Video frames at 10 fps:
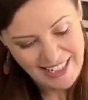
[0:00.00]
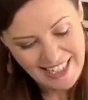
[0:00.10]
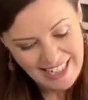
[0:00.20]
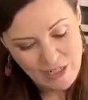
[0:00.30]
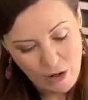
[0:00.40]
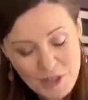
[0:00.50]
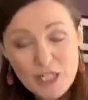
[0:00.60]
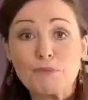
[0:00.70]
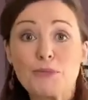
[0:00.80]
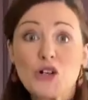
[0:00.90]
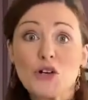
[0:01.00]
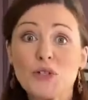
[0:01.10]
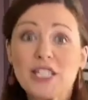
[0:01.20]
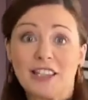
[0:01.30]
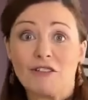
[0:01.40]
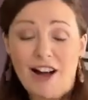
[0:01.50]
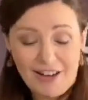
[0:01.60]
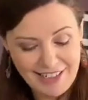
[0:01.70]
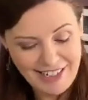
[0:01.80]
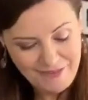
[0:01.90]
So I'm just bruising the rocket.
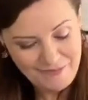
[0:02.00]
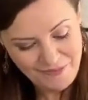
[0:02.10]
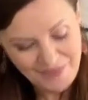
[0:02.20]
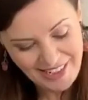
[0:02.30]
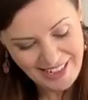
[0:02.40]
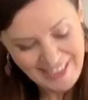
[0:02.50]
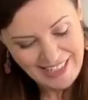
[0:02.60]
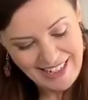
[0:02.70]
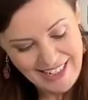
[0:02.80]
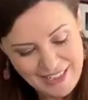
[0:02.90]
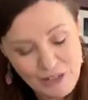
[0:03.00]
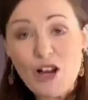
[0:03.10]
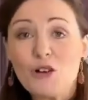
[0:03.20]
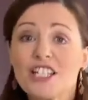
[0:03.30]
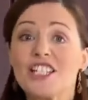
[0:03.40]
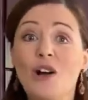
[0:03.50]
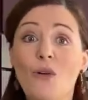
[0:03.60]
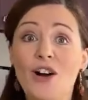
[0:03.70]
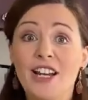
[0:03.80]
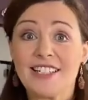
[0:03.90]
So notice no
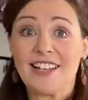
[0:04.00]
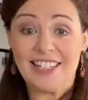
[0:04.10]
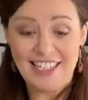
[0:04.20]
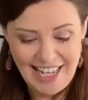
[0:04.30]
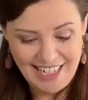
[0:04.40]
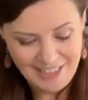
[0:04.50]
oil has gone in yet.